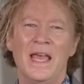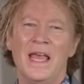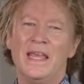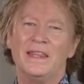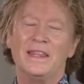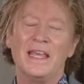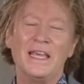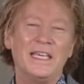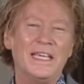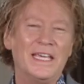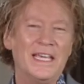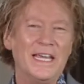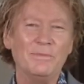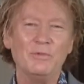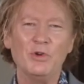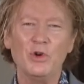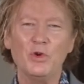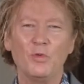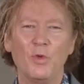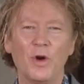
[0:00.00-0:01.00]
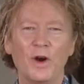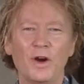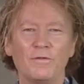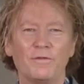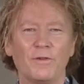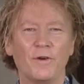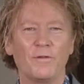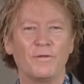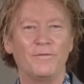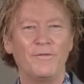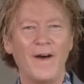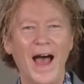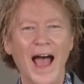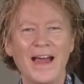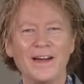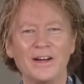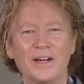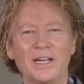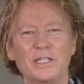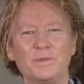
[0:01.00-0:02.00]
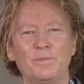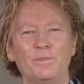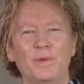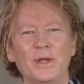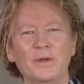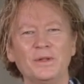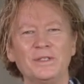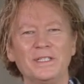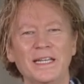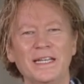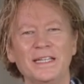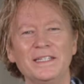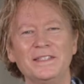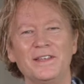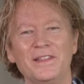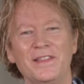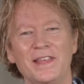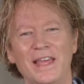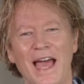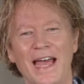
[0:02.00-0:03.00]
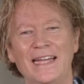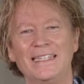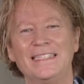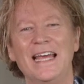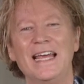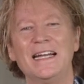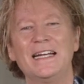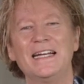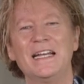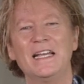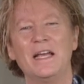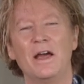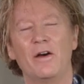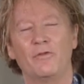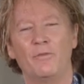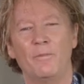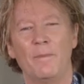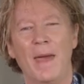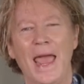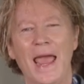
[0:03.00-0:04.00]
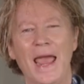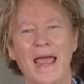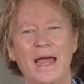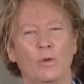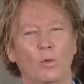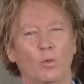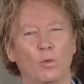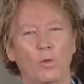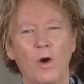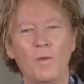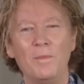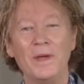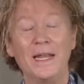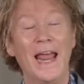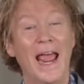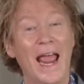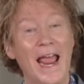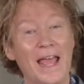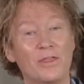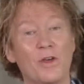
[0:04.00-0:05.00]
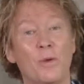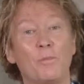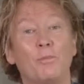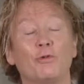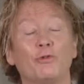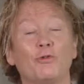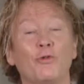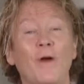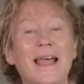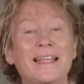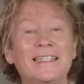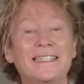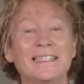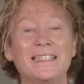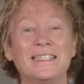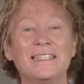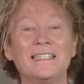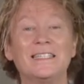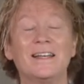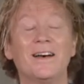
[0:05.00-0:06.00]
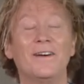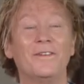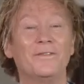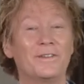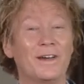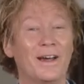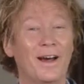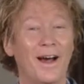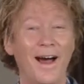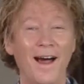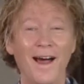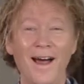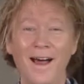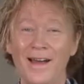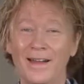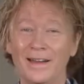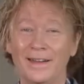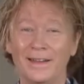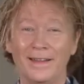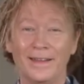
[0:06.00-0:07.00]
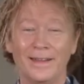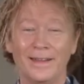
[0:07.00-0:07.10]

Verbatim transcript: The Hebrew word for fire is built into the identity of man, woman, and the presence of God.